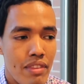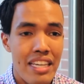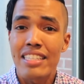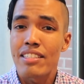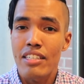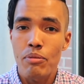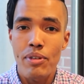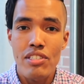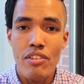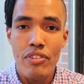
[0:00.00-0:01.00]
I get to
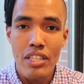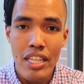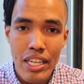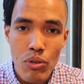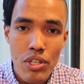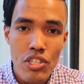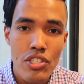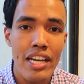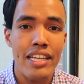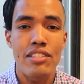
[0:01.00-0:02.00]
experience different language,
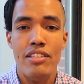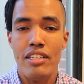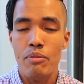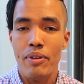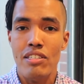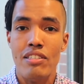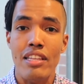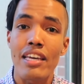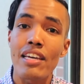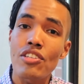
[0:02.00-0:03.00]
I get to experience the
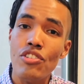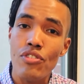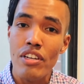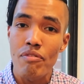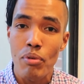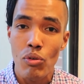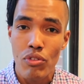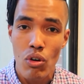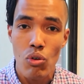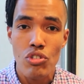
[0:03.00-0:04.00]
history of both
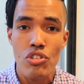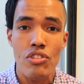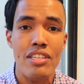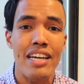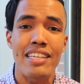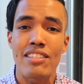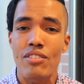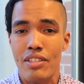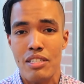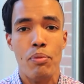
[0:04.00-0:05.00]
cultures, I get
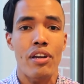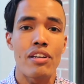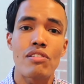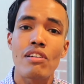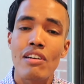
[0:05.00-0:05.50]
to experience